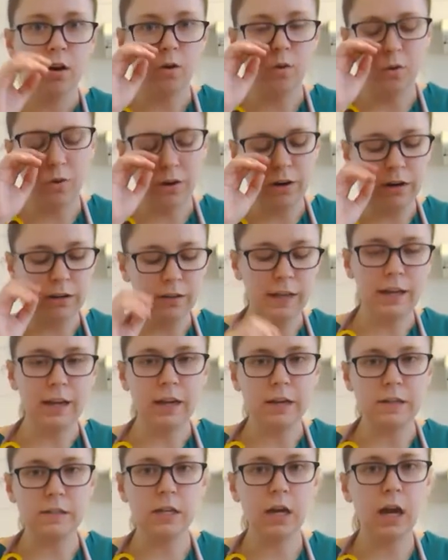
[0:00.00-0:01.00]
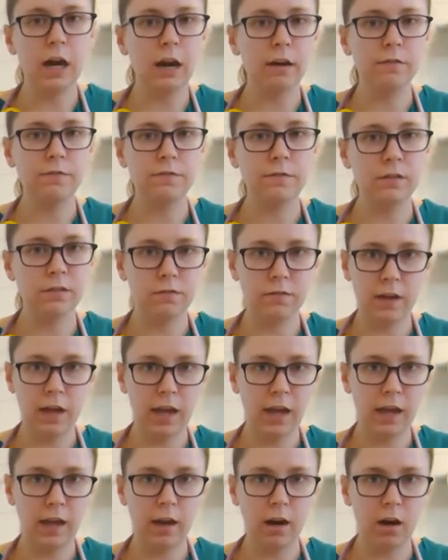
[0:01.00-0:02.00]
or like a tuft of
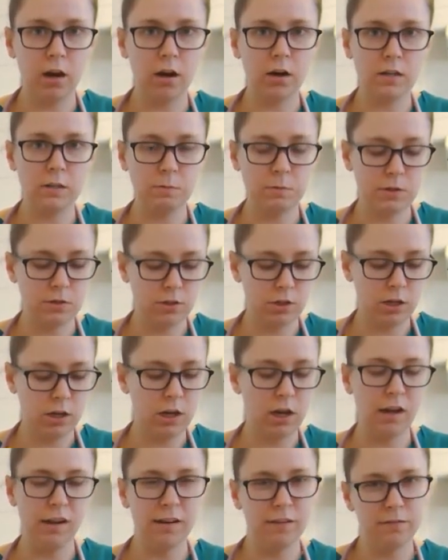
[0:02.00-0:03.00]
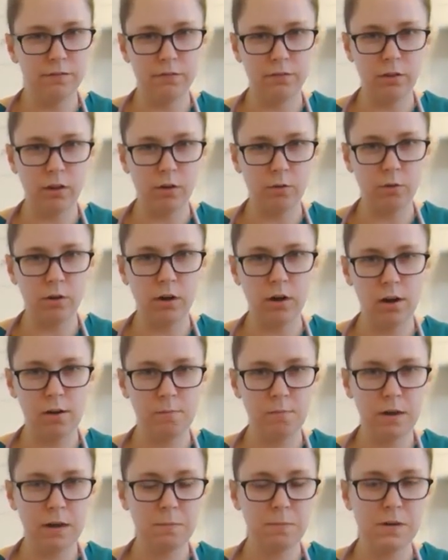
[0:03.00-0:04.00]
hair, especially kind of lower on
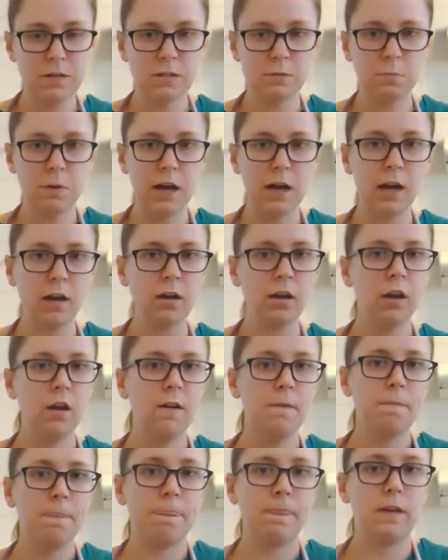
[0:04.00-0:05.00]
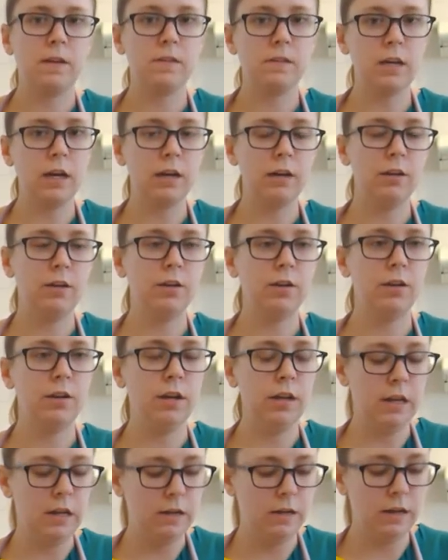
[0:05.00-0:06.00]
baby's back, because that could
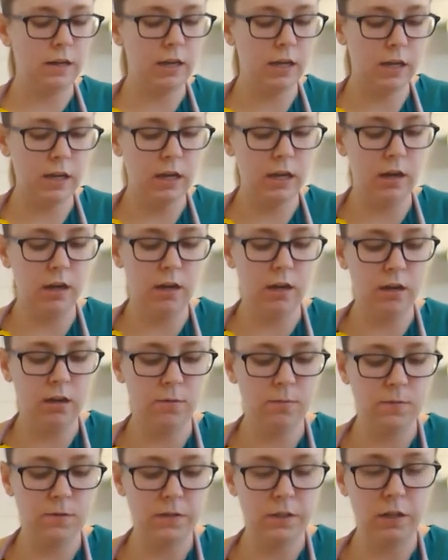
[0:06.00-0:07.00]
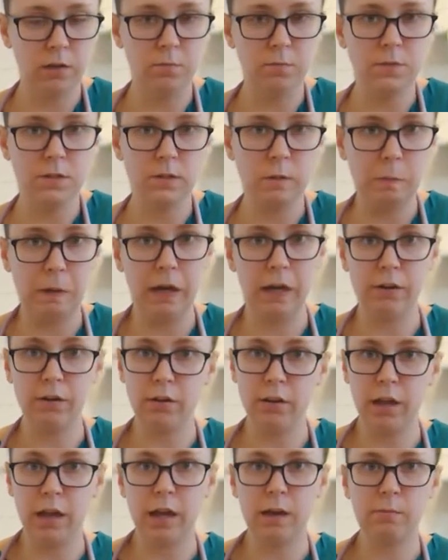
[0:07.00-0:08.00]
indicate some
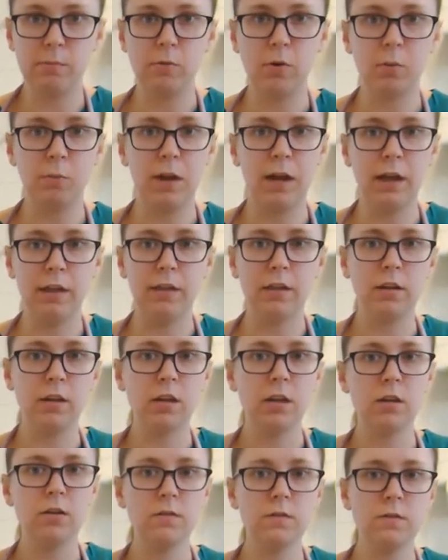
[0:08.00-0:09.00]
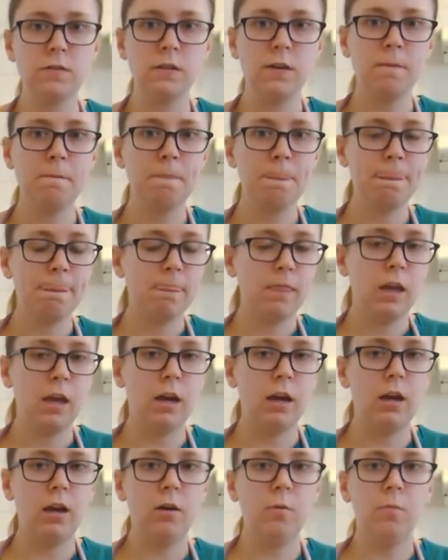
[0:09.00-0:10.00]
spinal abnormalities.
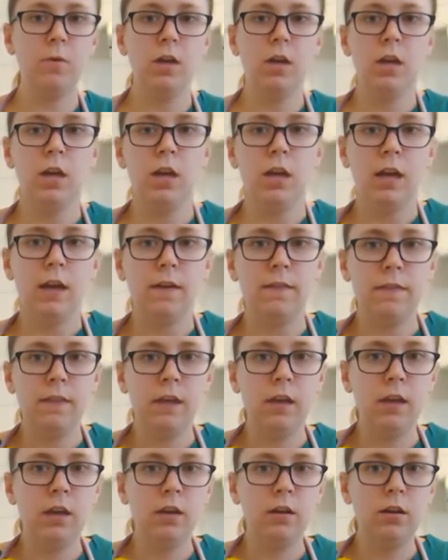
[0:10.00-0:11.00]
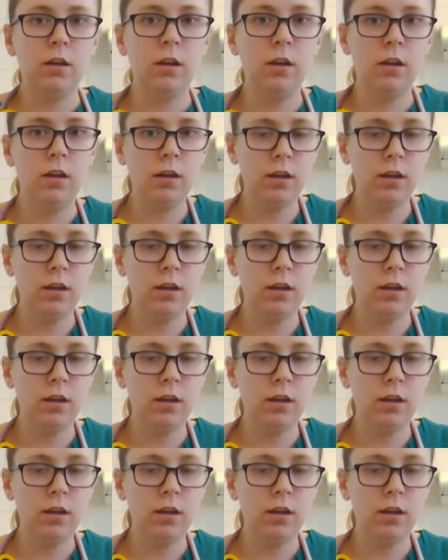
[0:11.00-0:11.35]
And then